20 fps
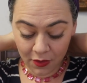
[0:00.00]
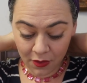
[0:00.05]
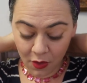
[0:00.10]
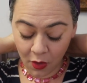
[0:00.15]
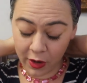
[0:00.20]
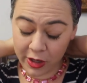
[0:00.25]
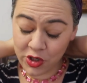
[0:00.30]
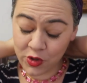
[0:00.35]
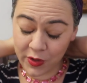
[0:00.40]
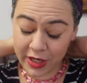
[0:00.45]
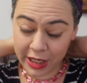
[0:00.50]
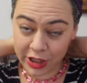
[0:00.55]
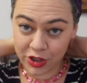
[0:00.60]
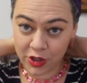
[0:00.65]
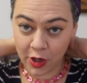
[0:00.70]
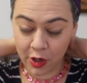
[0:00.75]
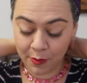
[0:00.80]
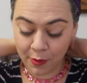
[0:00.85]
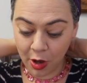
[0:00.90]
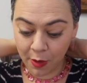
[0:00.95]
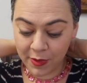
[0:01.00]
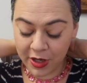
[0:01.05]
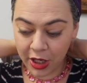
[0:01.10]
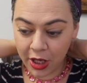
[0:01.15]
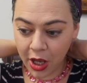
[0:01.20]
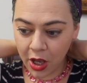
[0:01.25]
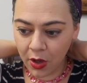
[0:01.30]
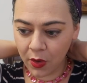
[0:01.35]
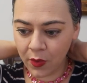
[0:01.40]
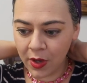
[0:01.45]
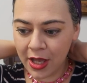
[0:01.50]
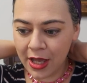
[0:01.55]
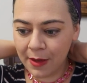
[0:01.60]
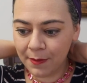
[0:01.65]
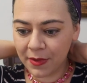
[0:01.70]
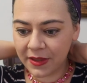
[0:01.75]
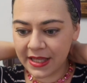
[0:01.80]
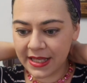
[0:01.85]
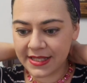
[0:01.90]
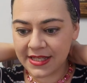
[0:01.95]
orange one I showed a moment ago,
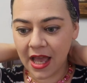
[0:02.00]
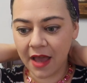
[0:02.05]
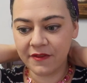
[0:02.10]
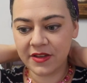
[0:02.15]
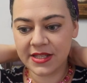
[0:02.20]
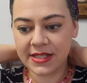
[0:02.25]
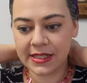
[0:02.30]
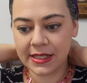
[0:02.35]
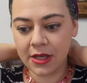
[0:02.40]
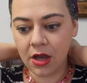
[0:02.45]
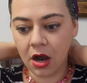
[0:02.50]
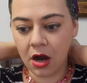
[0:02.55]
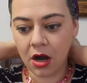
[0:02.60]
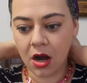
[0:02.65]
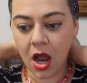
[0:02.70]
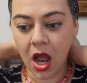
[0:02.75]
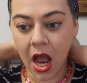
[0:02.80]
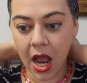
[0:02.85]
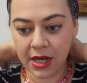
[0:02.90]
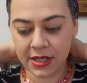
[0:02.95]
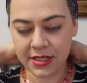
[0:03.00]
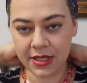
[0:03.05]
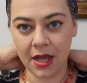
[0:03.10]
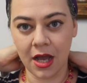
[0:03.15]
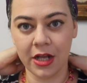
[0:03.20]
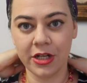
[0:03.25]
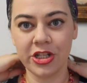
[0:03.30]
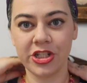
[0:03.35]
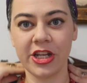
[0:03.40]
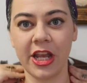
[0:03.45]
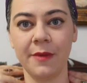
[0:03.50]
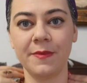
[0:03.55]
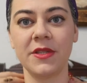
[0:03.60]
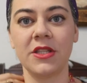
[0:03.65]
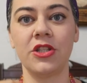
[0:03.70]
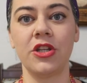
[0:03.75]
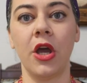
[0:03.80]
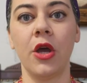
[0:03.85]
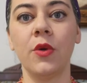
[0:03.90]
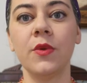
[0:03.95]
but these obviously are octagon shaped
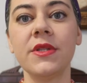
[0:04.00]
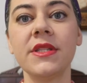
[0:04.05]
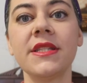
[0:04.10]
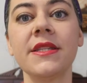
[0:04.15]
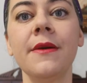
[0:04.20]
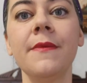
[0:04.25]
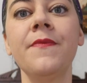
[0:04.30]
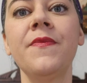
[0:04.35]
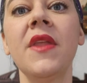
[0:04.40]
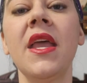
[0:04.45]
stones.